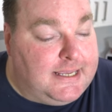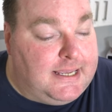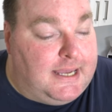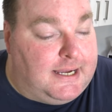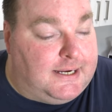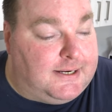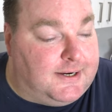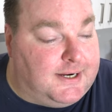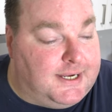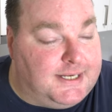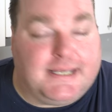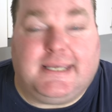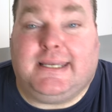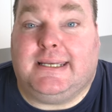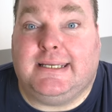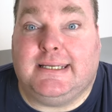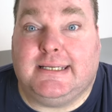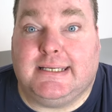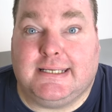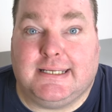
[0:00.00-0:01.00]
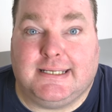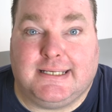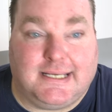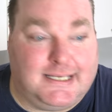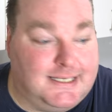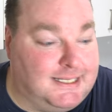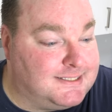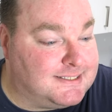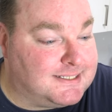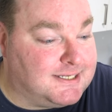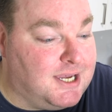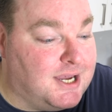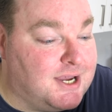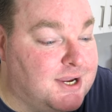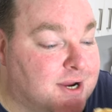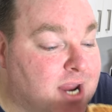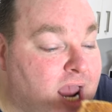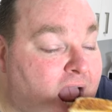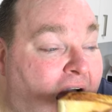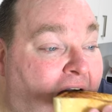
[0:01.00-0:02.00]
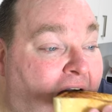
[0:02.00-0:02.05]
All right, let's go.